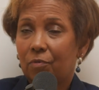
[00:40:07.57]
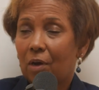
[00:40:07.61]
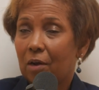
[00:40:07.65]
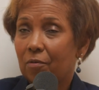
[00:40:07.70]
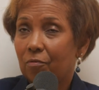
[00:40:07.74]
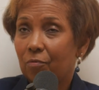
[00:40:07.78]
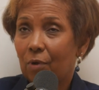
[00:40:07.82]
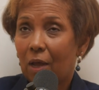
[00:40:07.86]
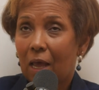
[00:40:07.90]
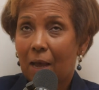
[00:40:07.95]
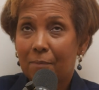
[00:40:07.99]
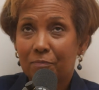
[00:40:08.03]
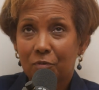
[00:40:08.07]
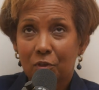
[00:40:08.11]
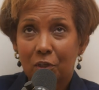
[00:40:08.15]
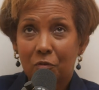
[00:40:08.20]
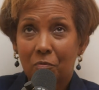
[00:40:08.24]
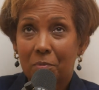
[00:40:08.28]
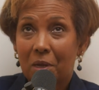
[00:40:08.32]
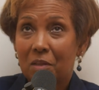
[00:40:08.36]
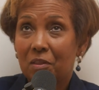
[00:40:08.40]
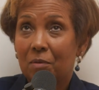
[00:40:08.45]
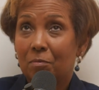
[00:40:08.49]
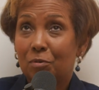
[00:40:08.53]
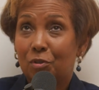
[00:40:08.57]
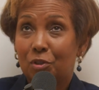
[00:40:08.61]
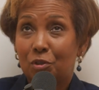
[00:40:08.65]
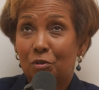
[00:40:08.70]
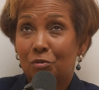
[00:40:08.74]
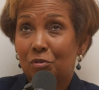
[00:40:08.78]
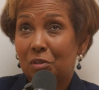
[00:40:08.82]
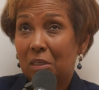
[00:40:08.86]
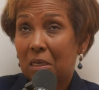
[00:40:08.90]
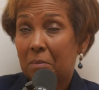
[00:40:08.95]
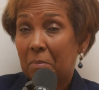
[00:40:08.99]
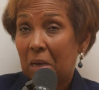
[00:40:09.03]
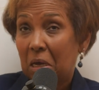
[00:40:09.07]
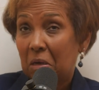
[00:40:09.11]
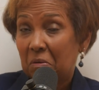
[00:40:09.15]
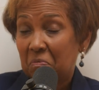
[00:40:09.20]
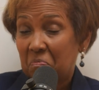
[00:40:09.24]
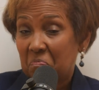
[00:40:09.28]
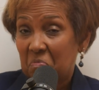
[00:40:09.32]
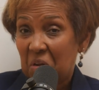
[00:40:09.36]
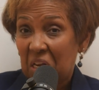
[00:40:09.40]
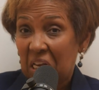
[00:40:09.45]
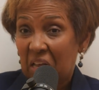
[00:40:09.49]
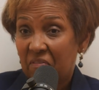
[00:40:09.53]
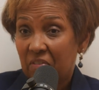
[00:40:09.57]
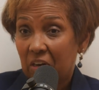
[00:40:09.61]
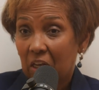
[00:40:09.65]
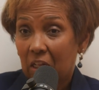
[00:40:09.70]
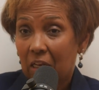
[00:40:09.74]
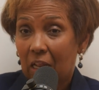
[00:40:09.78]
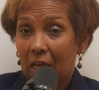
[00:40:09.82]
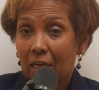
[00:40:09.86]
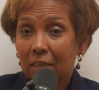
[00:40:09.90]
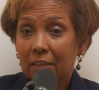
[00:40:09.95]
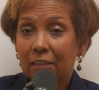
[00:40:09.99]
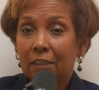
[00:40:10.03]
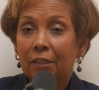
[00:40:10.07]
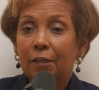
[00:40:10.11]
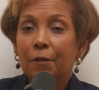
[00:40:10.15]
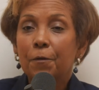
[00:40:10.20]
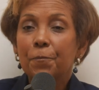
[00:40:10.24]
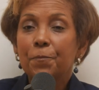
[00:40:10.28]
I absolutely, and Tuesday about 11 o'clock.